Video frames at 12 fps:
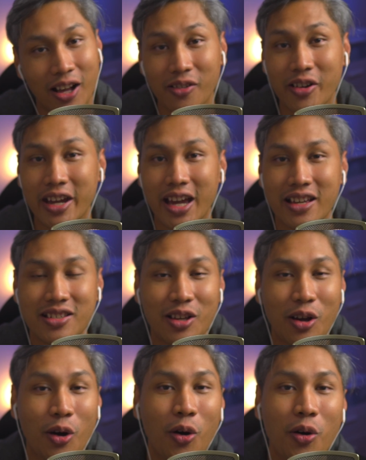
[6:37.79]
Alright guys,
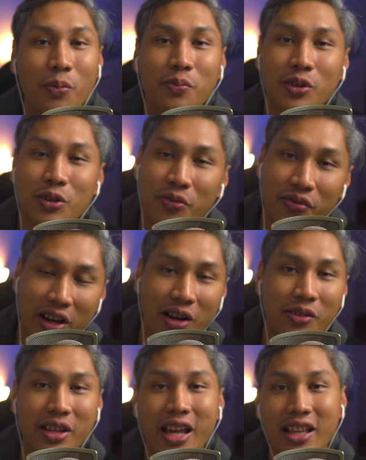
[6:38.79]
hope you
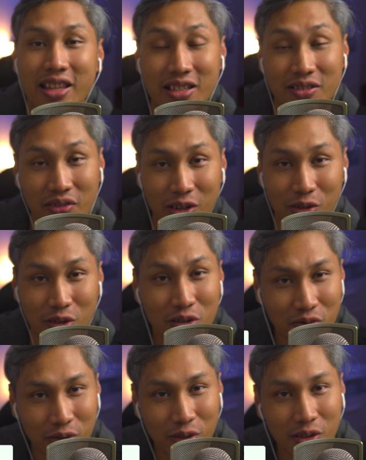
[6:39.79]
found this video
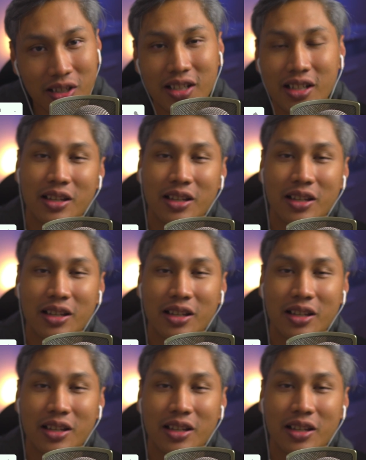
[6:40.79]
useful.